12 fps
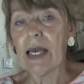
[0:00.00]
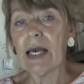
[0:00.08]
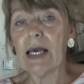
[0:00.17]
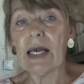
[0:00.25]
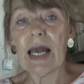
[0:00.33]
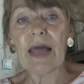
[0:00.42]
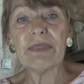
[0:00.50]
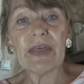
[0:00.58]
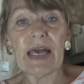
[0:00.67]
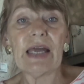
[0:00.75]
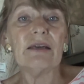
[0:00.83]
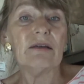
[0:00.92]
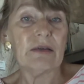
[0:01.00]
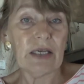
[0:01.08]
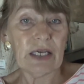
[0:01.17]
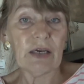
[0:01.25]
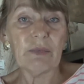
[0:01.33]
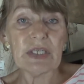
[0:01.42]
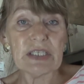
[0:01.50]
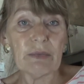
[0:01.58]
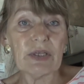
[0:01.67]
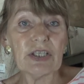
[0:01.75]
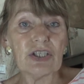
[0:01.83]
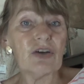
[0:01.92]
And then it can be
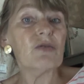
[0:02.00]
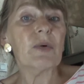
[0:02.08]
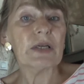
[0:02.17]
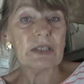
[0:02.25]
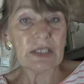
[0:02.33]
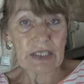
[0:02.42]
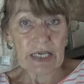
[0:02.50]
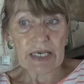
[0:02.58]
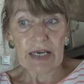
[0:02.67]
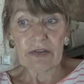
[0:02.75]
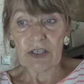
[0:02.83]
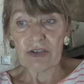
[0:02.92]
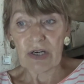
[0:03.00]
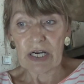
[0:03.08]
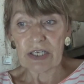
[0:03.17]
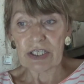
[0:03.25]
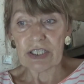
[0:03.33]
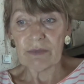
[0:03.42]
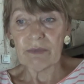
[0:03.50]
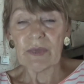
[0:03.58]
somebody's job to take out the trash.